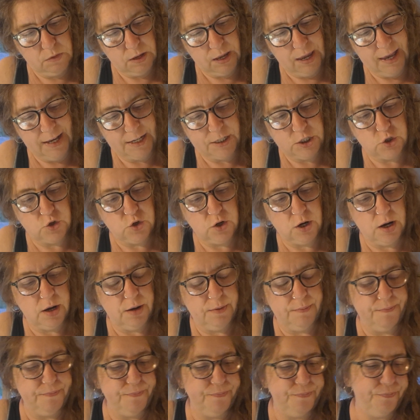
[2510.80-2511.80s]

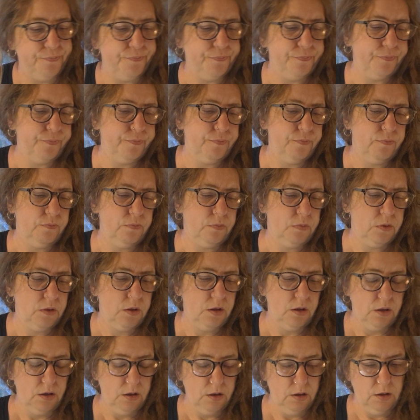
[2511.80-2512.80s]
extra,
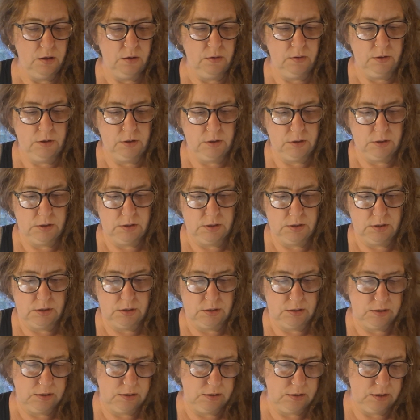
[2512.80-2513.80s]

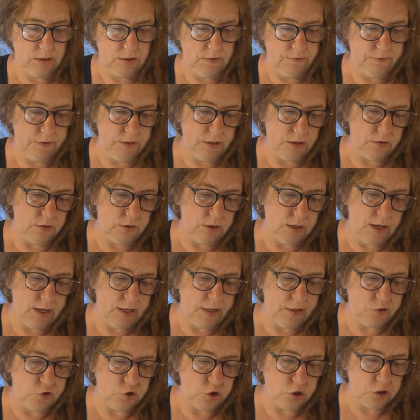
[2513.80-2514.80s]
because if they're
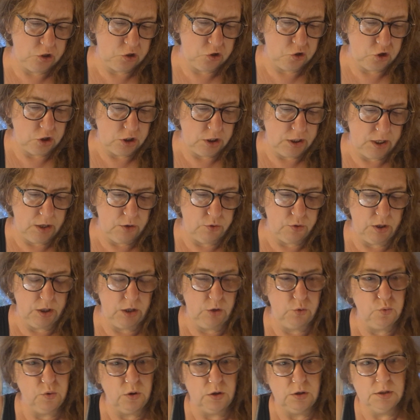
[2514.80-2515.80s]
like just
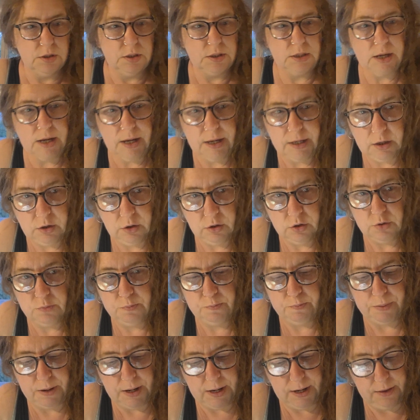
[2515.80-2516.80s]
generic ones, I could
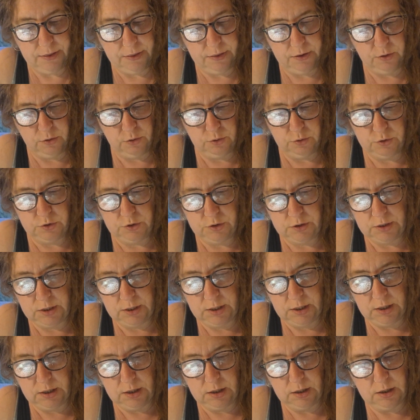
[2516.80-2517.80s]
buy those
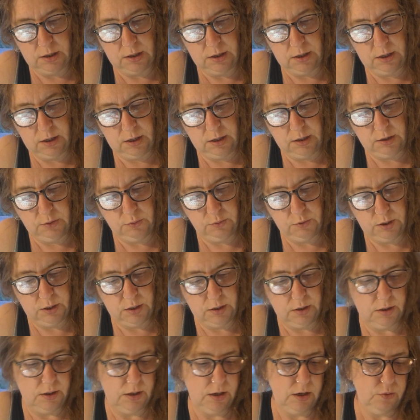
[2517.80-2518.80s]

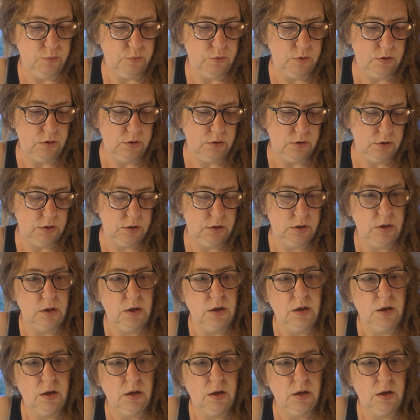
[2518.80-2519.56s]
anywhere I want.